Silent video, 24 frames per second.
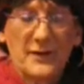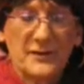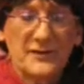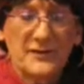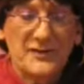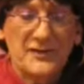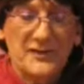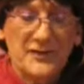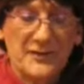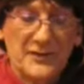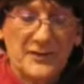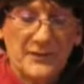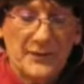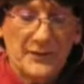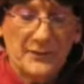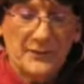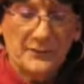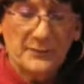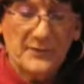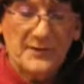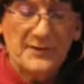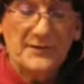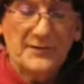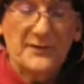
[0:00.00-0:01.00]
She's
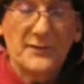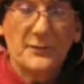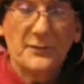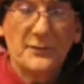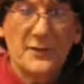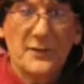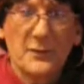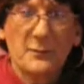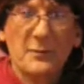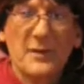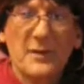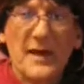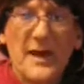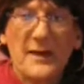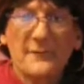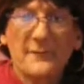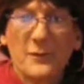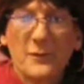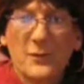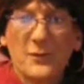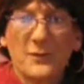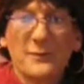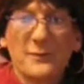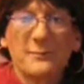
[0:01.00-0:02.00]
agreed to their
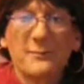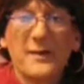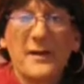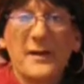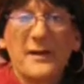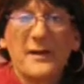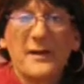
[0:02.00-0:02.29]
platform,